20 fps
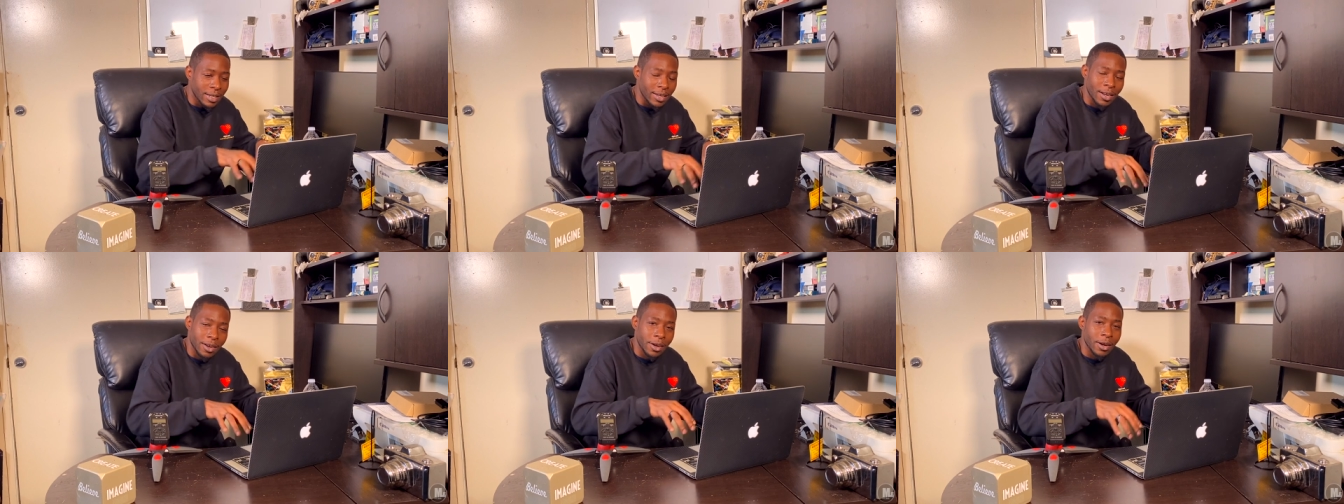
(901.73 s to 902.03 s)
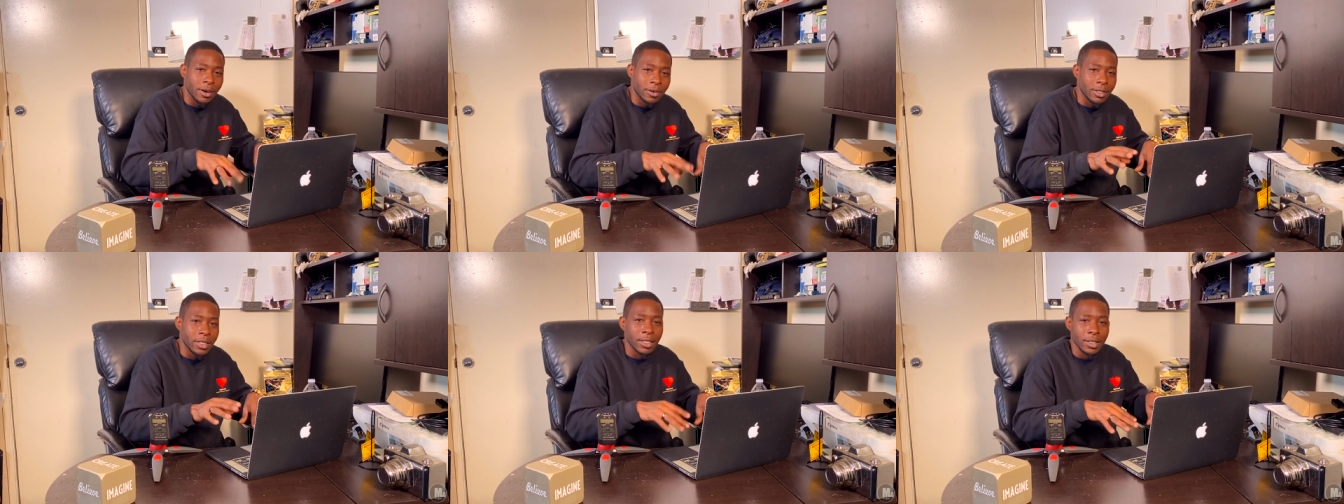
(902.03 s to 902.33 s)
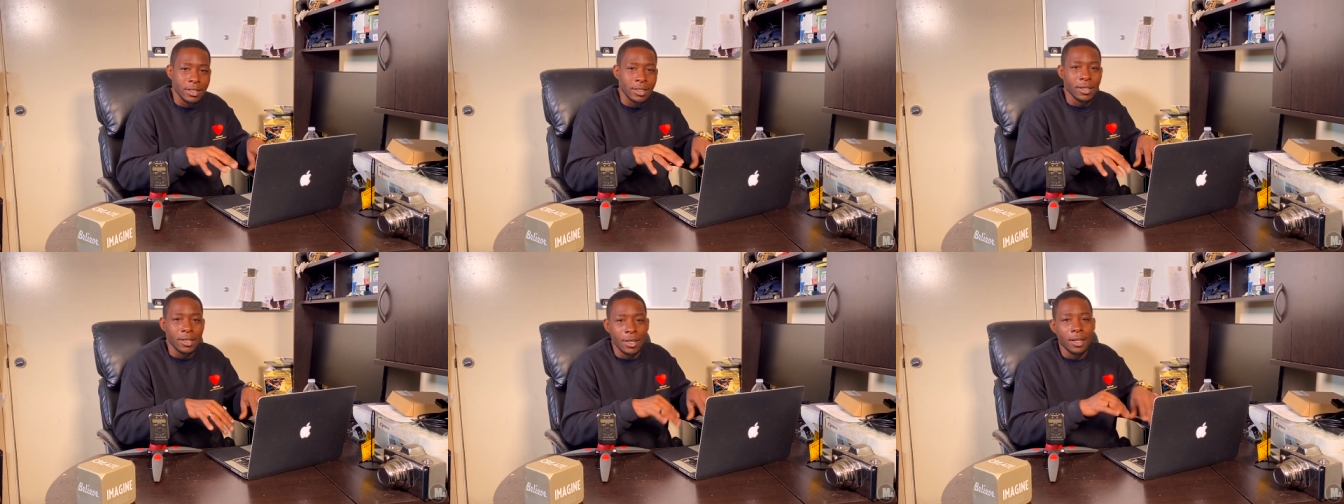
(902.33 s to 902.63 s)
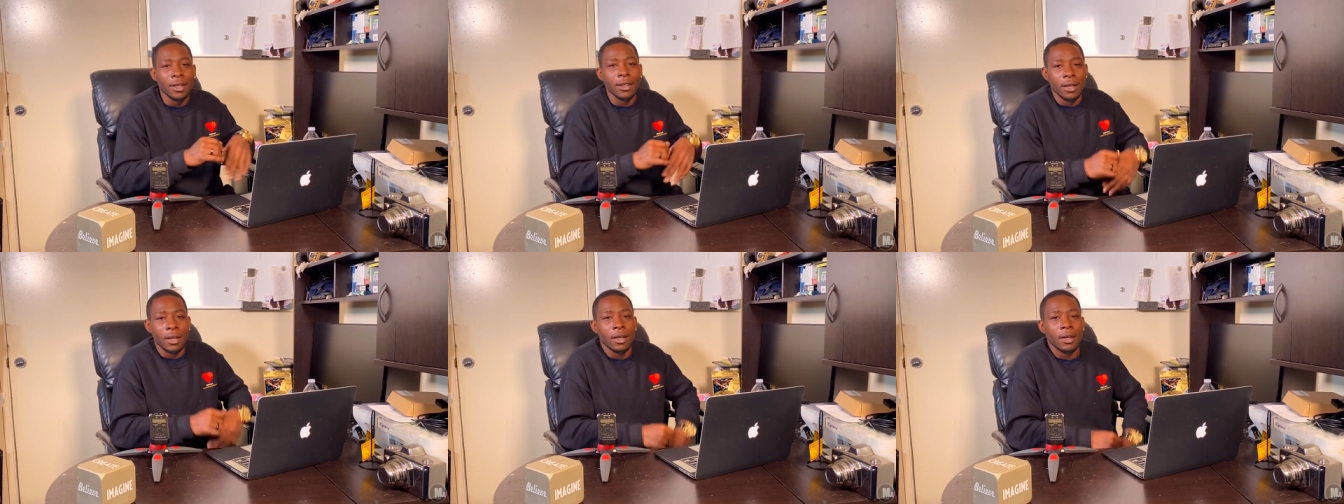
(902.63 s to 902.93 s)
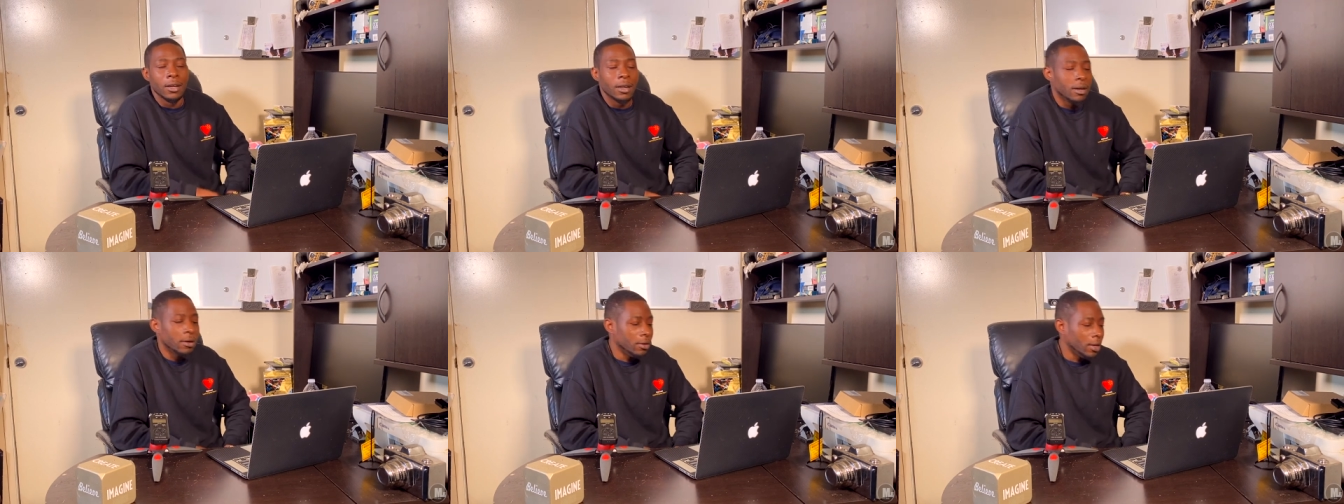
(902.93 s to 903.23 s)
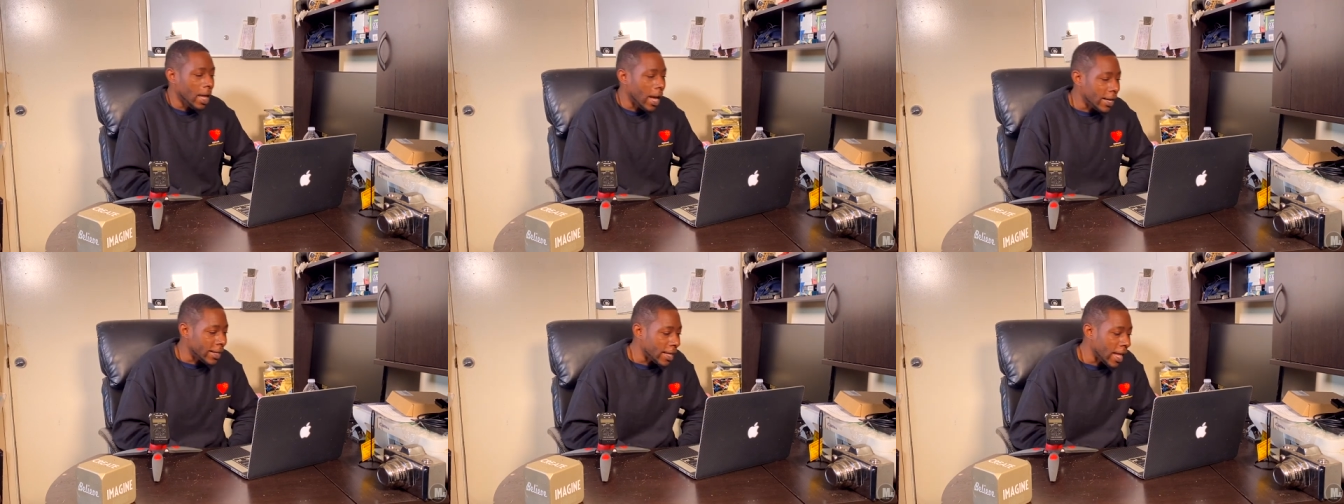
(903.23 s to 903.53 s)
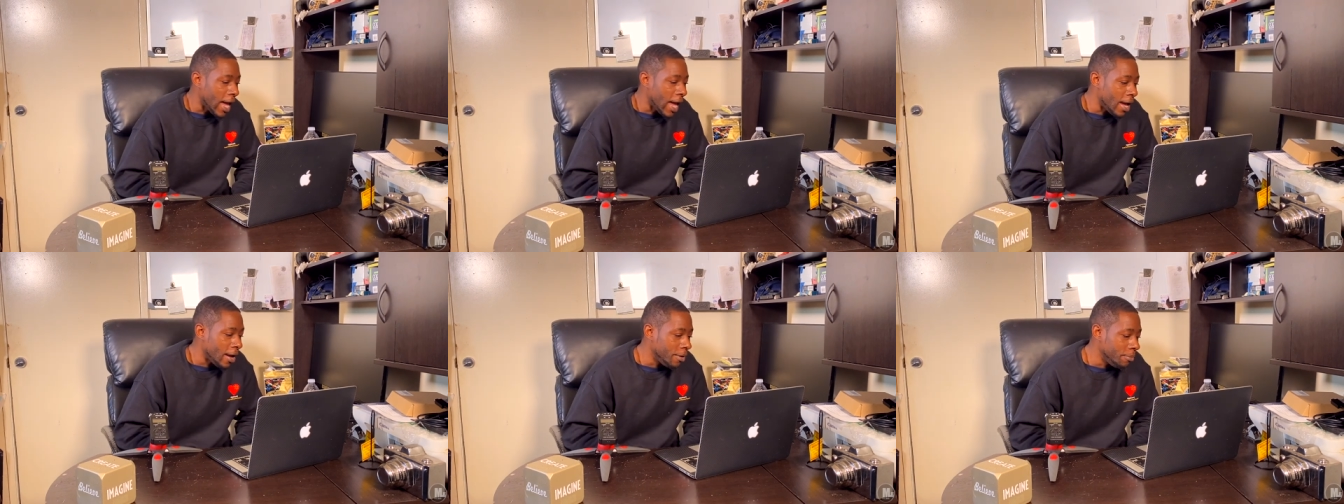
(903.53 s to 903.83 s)
you know, just you know, like
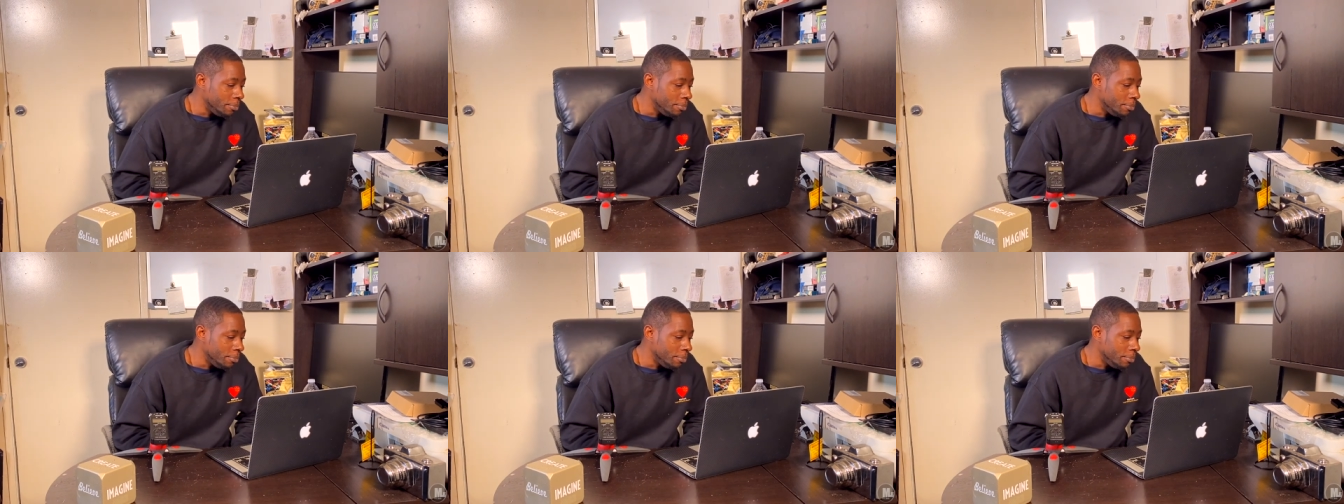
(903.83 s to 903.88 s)
that.